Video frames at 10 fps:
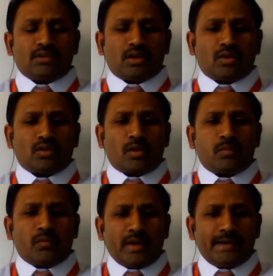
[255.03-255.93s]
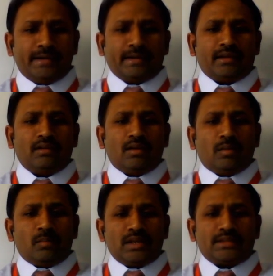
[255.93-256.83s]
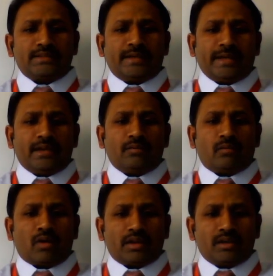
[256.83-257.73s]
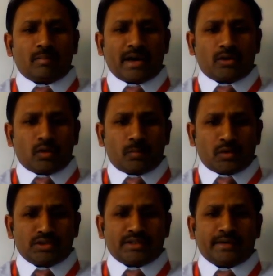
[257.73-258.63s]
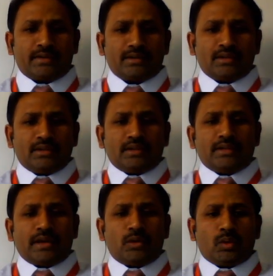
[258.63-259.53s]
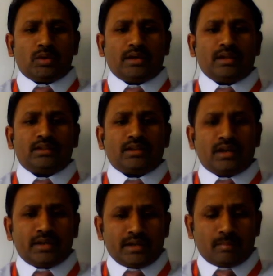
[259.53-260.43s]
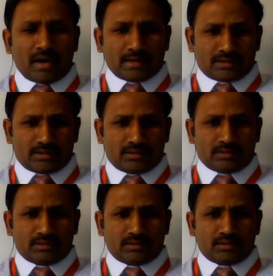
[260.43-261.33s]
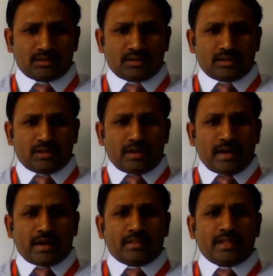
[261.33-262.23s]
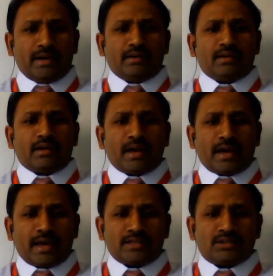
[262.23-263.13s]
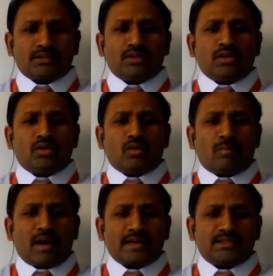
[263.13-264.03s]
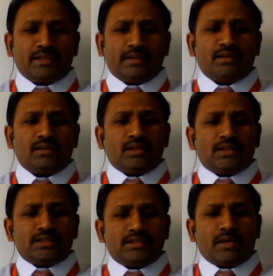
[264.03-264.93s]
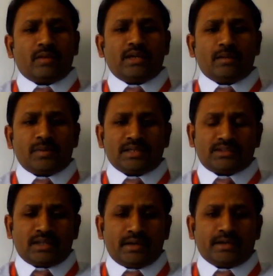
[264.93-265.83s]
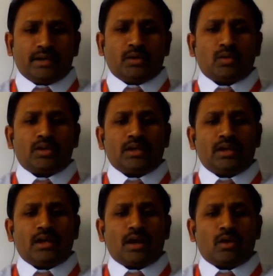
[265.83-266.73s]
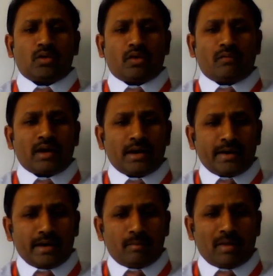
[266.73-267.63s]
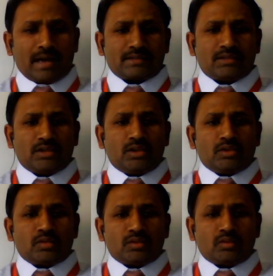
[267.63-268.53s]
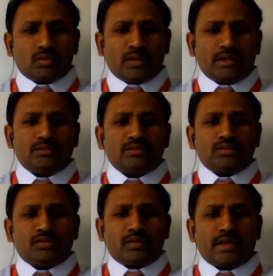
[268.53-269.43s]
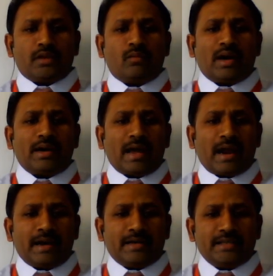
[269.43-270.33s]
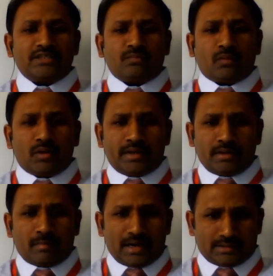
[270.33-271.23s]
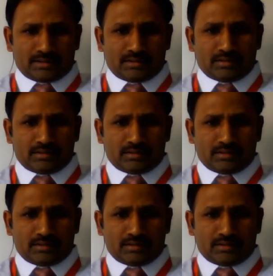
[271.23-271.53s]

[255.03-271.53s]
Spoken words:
out of 20 plus 10 for the micro project, that total 30 marks. And then as your mark sheet 70 plus 30 total out of 100 marks. So student should require at least 40 marks.